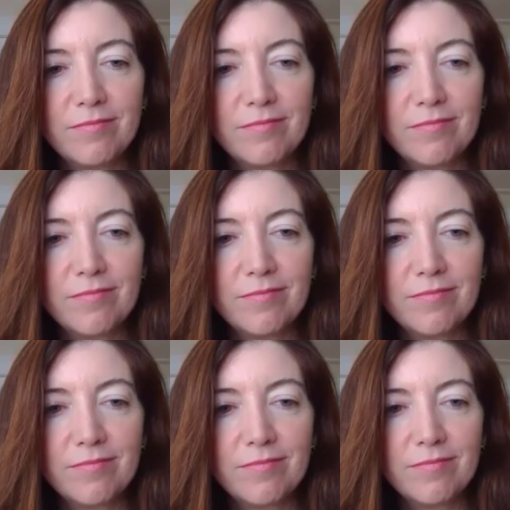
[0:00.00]

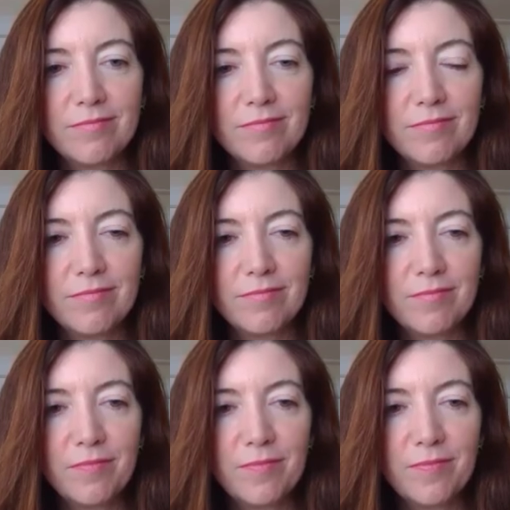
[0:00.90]

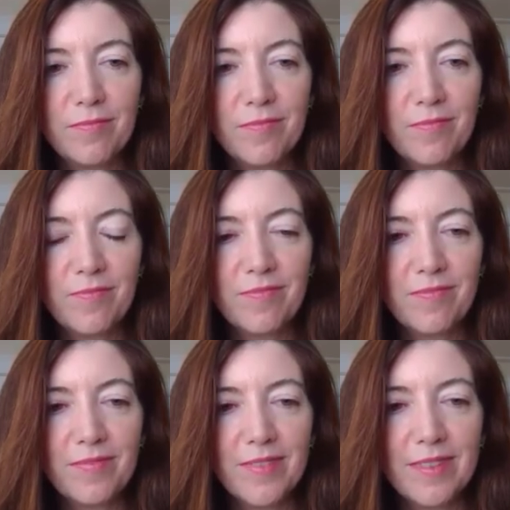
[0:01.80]

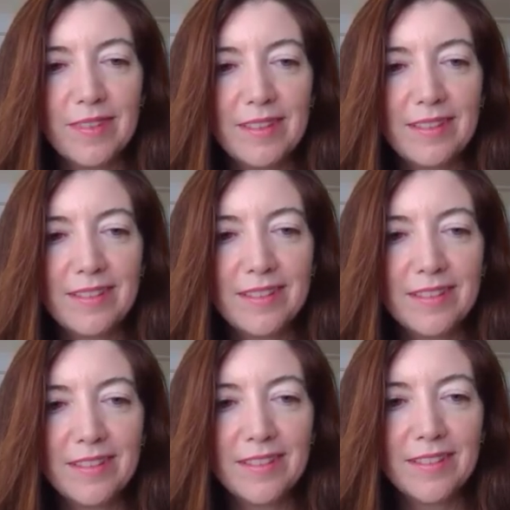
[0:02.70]

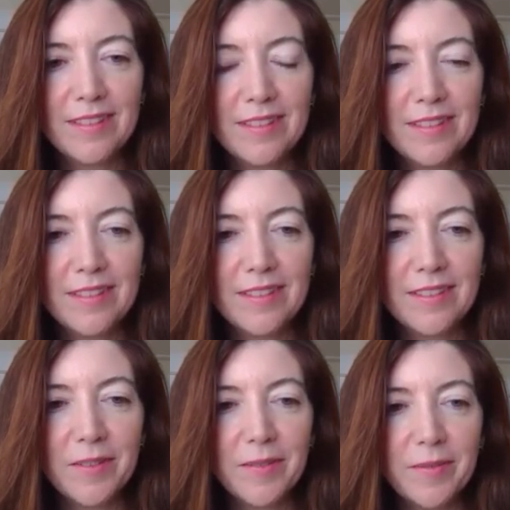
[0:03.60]

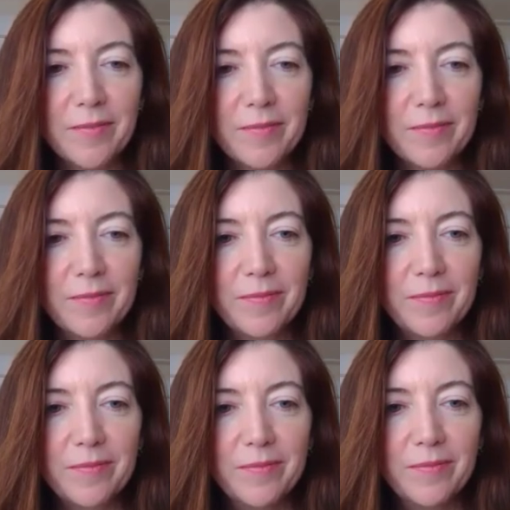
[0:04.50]

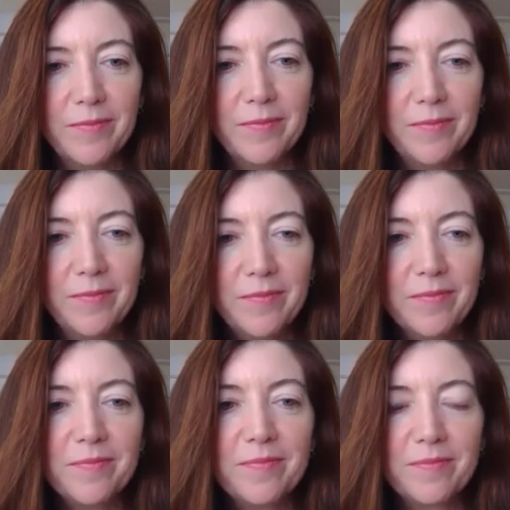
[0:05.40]

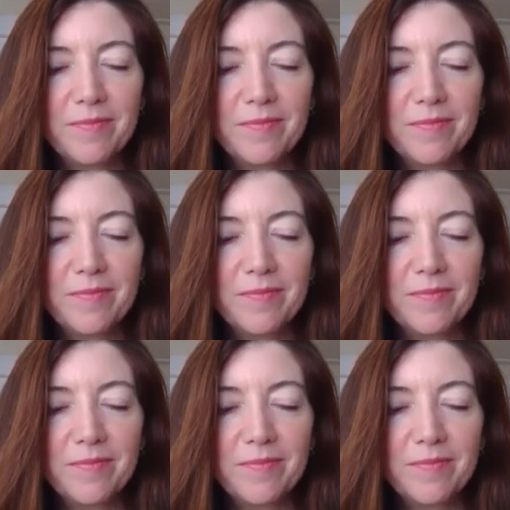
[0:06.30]
(not speaking)